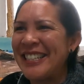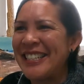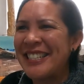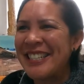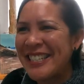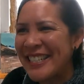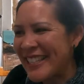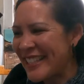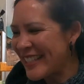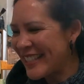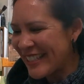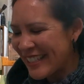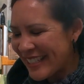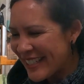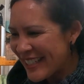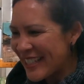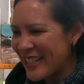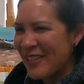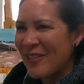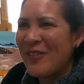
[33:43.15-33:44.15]
Yeah, you
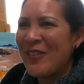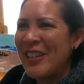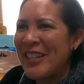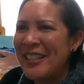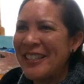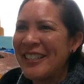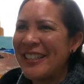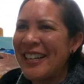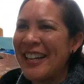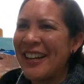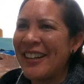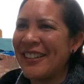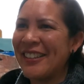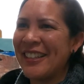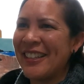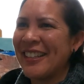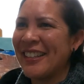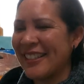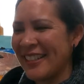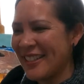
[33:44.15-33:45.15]
just figure it out.